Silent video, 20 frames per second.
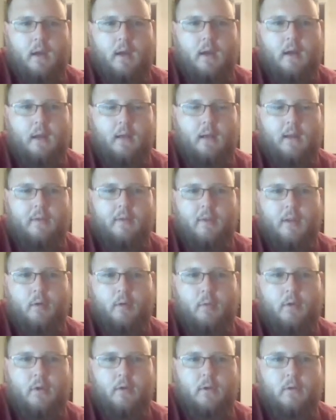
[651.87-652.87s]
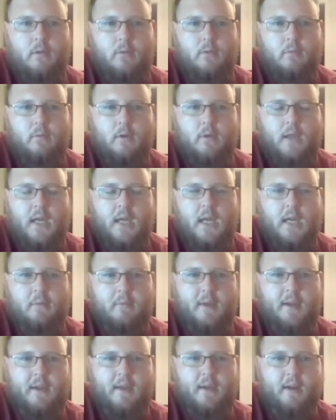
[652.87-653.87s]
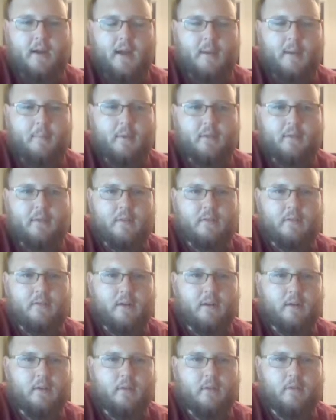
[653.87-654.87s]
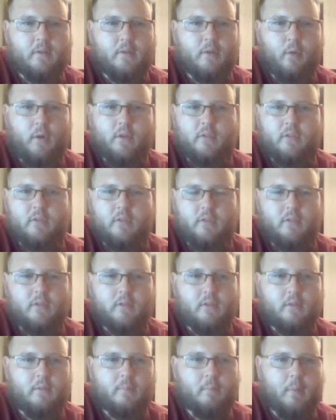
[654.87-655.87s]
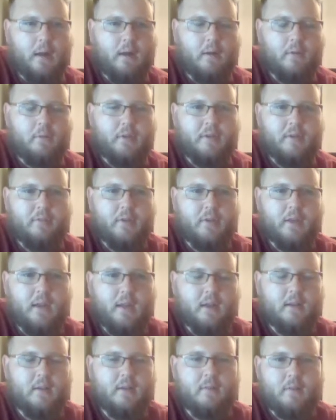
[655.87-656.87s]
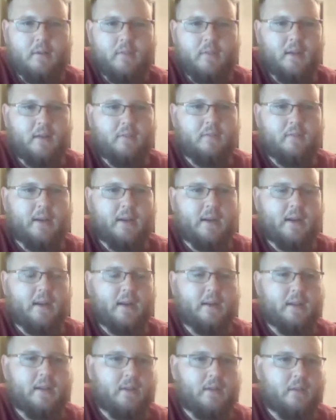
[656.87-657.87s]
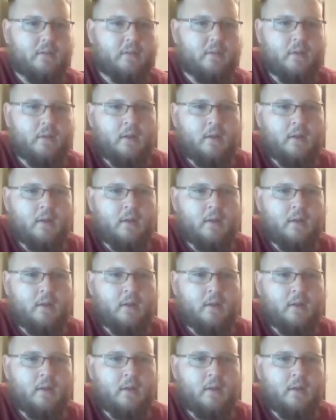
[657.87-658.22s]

I definitely will take your comments, concerns, questions. I'll definitely, and if you have deck ideas,